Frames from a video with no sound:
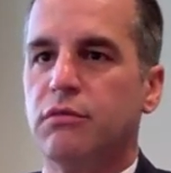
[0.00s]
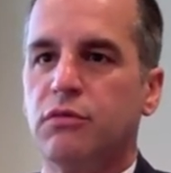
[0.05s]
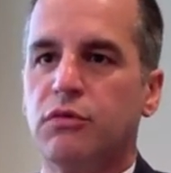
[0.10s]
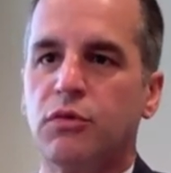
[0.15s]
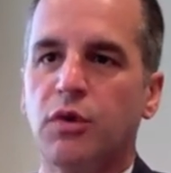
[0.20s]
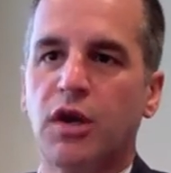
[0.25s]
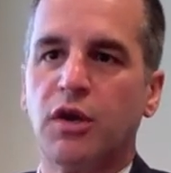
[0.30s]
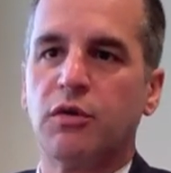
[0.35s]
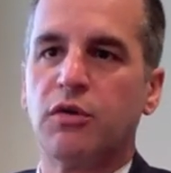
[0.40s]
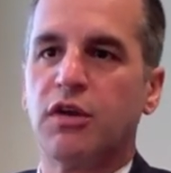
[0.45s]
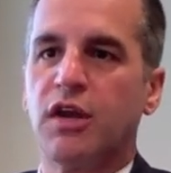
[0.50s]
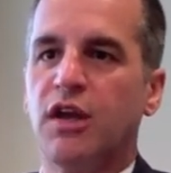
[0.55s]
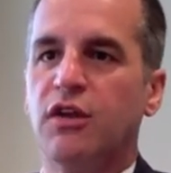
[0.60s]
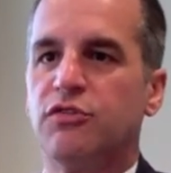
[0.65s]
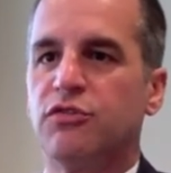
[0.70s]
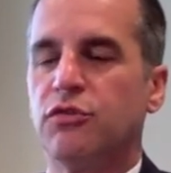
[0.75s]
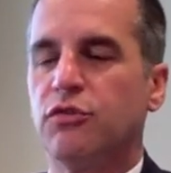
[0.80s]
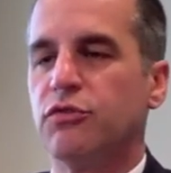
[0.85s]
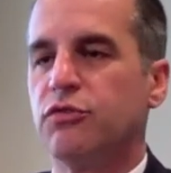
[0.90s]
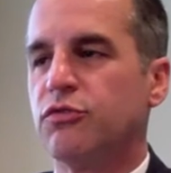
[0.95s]
great
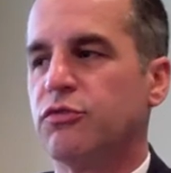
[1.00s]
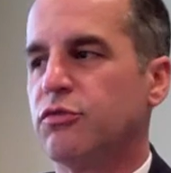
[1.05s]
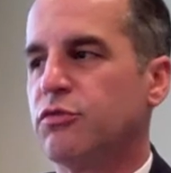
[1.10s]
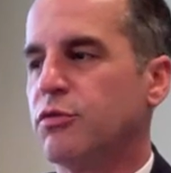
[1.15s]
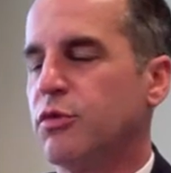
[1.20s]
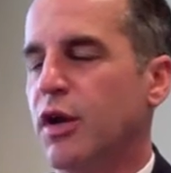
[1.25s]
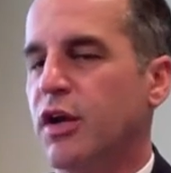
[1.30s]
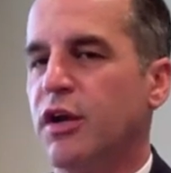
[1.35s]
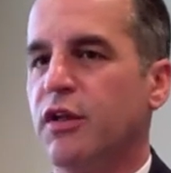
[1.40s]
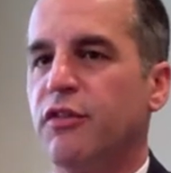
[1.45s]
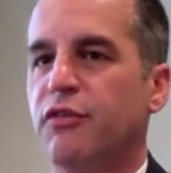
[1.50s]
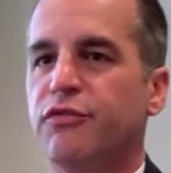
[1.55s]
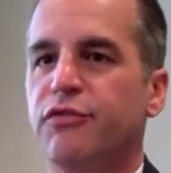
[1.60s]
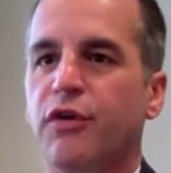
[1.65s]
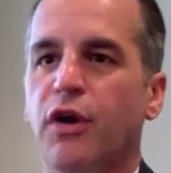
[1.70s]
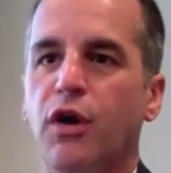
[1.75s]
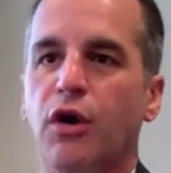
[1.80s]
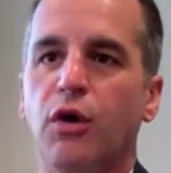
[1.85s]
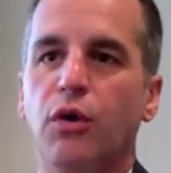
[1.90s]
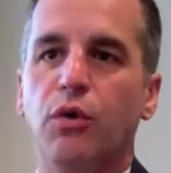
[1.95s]
credentials, great on the
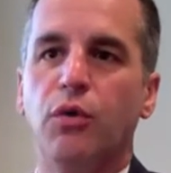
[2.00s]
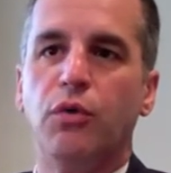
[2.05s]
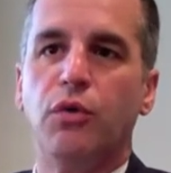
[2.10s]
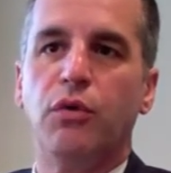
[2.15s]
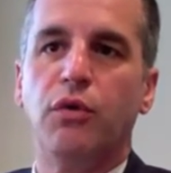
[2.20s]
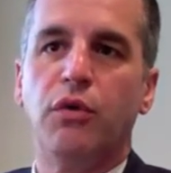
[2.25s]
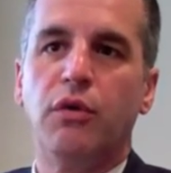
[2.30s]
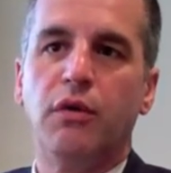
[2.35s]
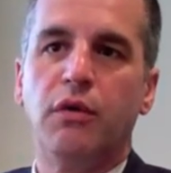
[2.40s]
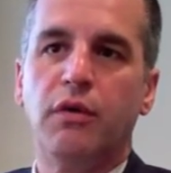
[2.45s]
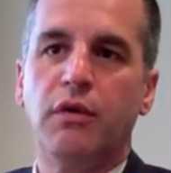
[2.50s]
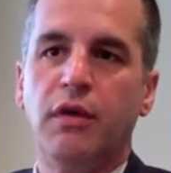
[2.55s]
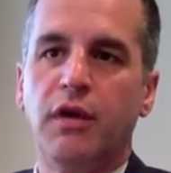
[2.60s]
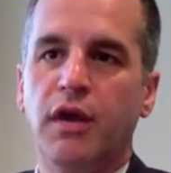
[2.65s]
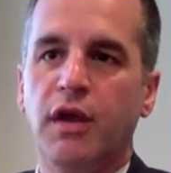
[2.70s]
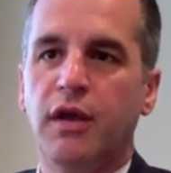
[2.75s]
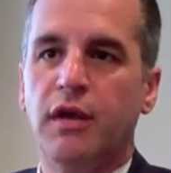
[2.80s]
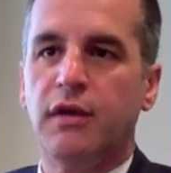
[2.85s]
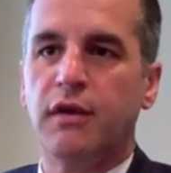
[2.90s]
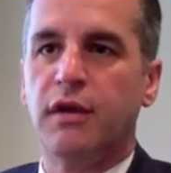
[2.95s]
phone,
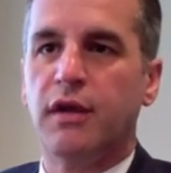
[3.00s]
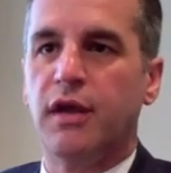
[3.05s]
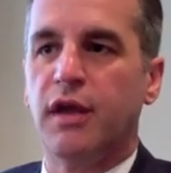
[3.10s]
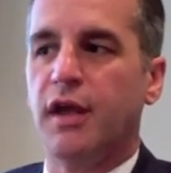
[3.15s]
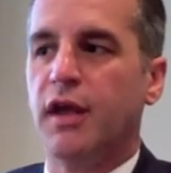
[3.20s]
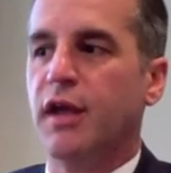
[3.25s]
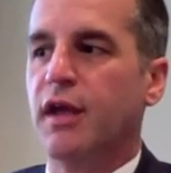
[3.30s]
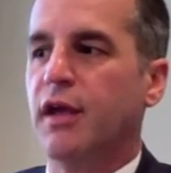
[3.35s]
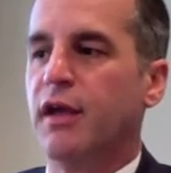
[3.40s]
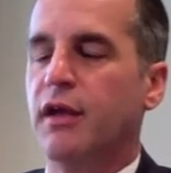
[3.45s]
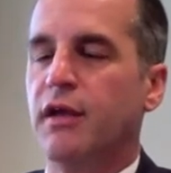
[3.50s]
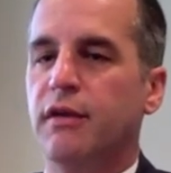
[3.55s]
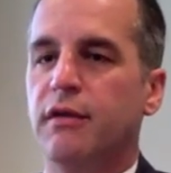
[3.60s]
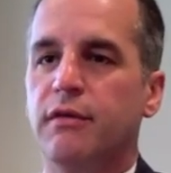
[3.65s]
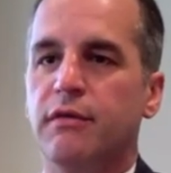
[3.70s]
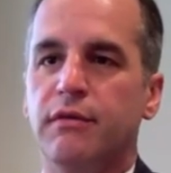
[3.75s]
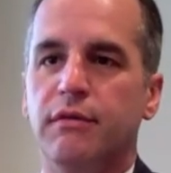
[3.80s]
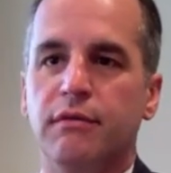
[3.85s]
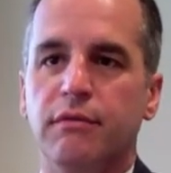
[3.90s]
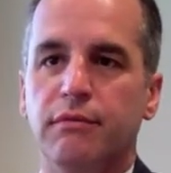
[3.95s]

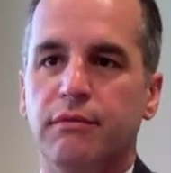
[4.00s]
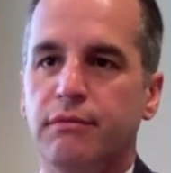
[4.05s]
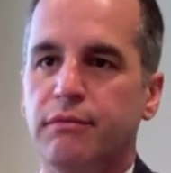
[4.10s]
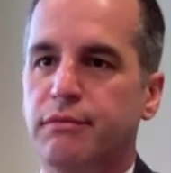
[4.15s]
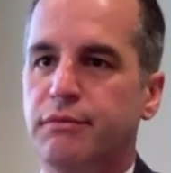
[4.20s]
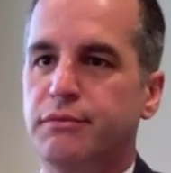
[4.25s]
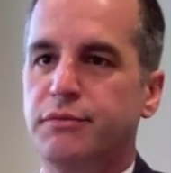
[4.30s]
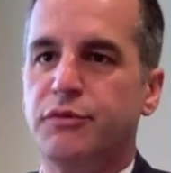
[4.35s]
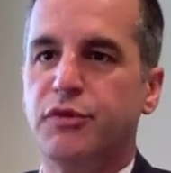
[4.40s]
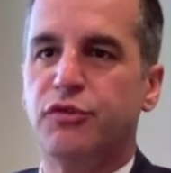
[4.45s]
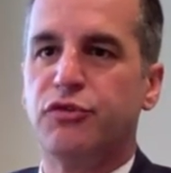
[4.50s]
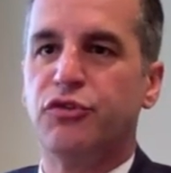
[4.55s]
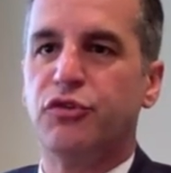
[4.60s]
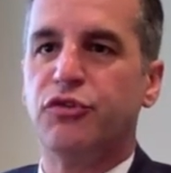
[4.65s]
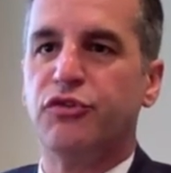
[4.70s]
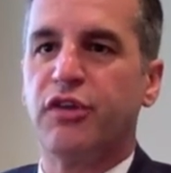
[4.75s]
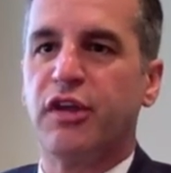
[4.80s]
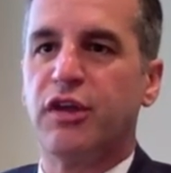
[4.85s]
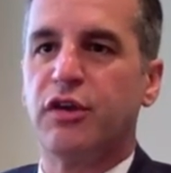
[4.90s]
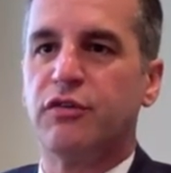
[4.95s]
and as soon
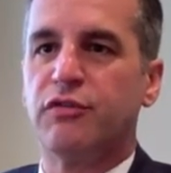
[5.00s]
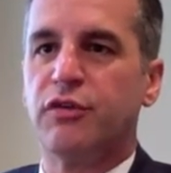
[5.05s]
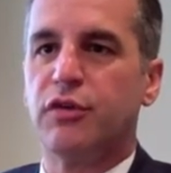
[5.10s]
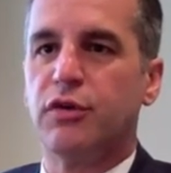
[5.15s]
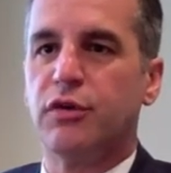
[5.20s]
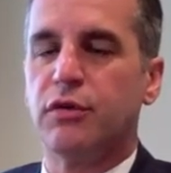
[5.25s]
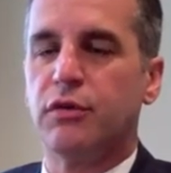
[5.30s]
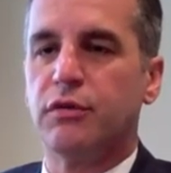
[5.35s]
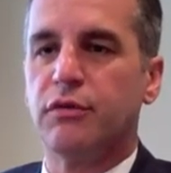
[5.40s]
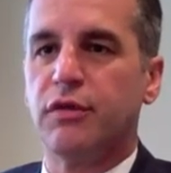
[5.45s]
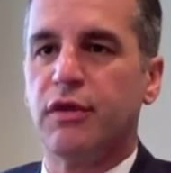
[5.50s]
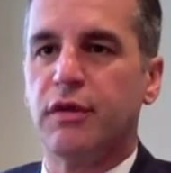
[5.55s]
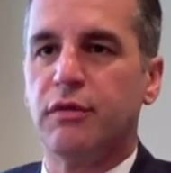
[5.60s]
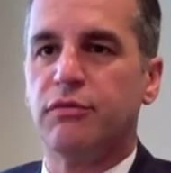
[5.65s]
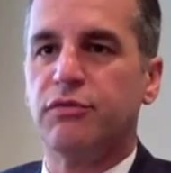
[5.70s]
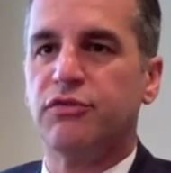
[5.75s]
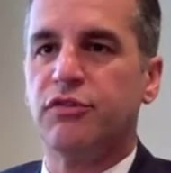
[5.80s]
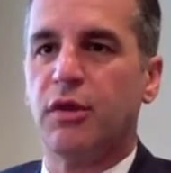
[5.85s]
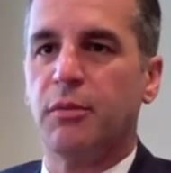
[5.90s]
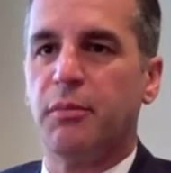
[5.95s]
as they interviewed her, they
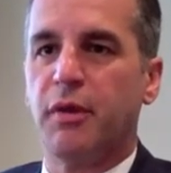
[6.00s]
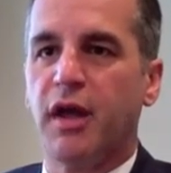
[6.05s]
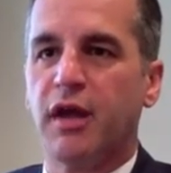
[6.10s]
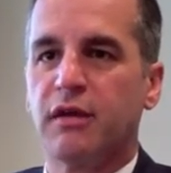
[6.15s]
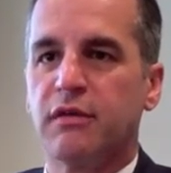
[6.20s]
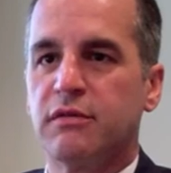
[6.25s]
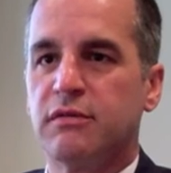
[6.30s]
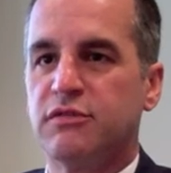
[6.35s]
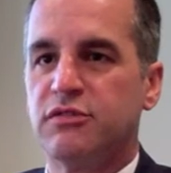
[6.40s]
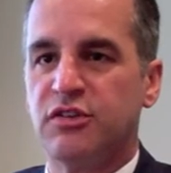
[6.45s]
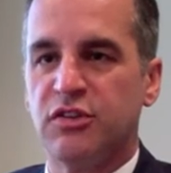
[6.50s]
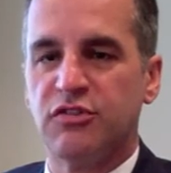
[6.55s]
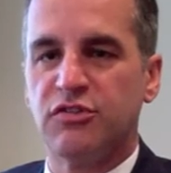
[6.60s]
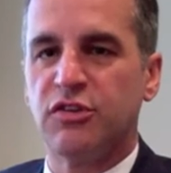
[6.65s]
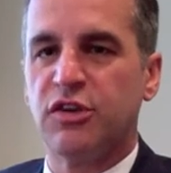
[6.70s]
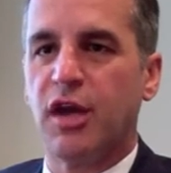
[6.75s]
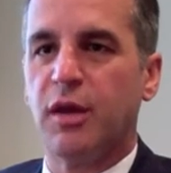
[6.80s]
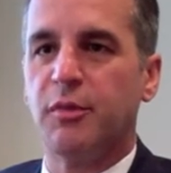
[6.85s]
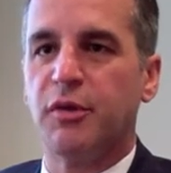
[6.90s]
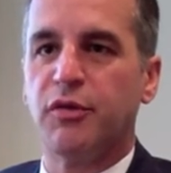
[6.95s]
sent back, she is a
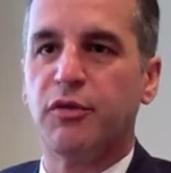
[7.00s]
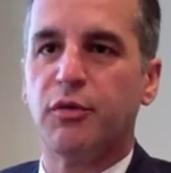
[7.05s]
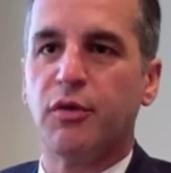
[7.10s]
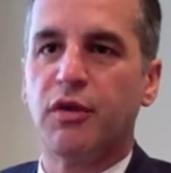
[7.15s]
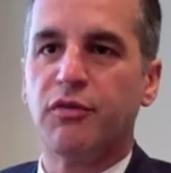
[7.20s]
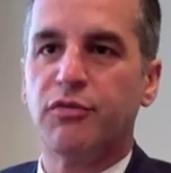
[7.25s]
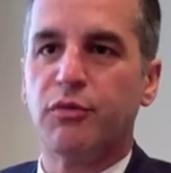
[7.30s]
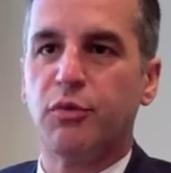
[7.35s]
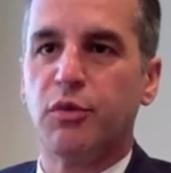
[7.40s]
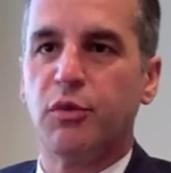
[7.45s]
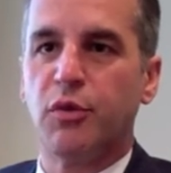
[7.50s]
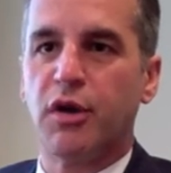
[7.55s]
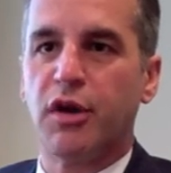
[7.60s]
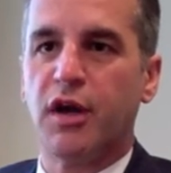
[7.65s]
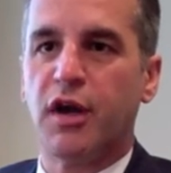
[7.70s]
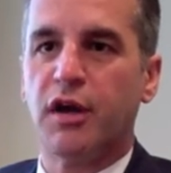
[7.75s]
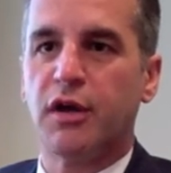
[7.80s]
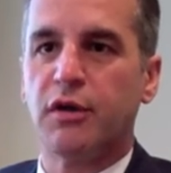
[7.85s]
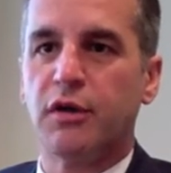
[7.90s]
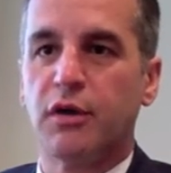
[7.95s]
diamond in the rough, and we want to
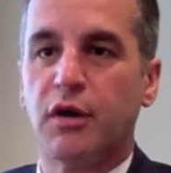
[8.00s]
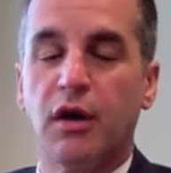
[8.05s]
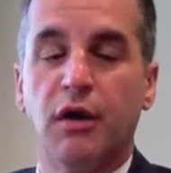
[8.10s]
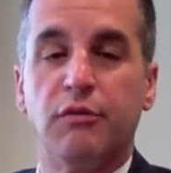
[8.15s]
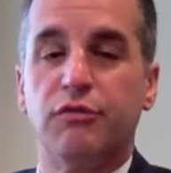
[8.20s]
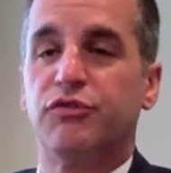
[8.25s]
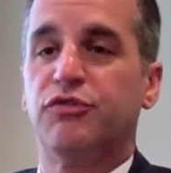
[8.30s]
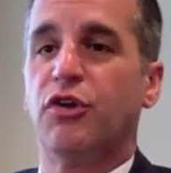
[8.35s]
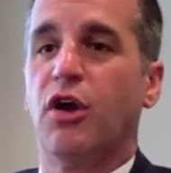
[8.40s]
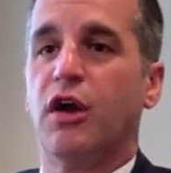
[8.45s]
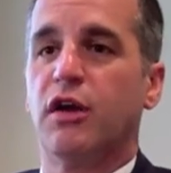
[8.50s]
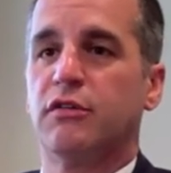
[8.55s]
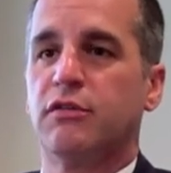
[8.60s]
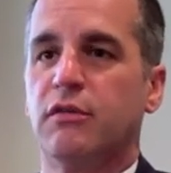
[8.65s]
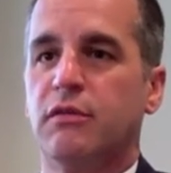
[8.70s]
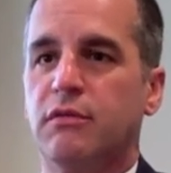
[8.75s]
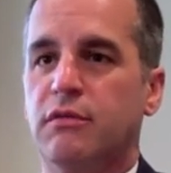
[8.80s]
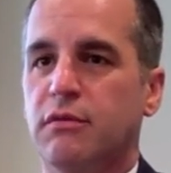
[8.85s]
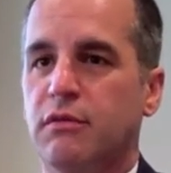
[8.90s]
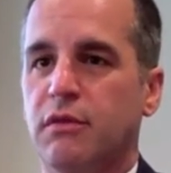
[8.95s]
hire her. I was shocked.
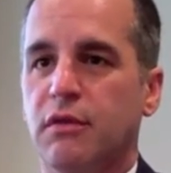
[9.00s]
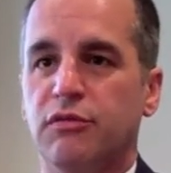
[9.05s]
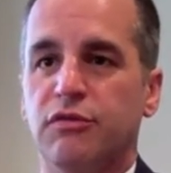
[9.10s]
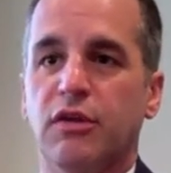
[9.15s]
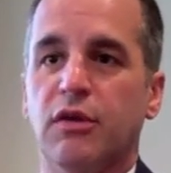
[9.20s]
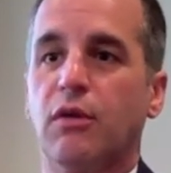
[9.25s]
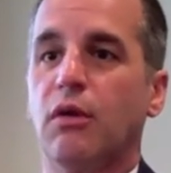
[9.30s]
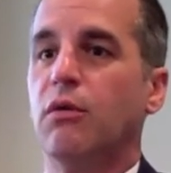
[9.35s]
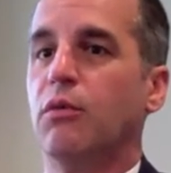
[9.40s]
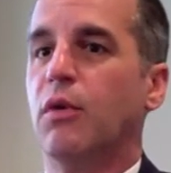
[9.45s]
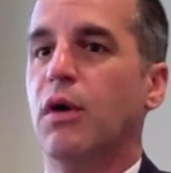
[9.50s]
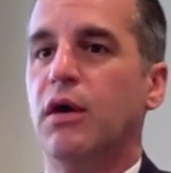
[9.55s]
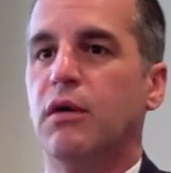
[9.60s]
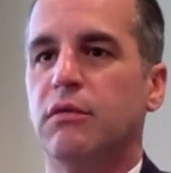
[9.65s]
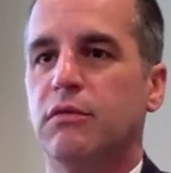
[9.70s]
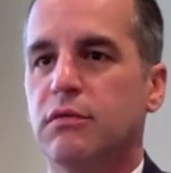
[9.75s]
I was like, oh, wow.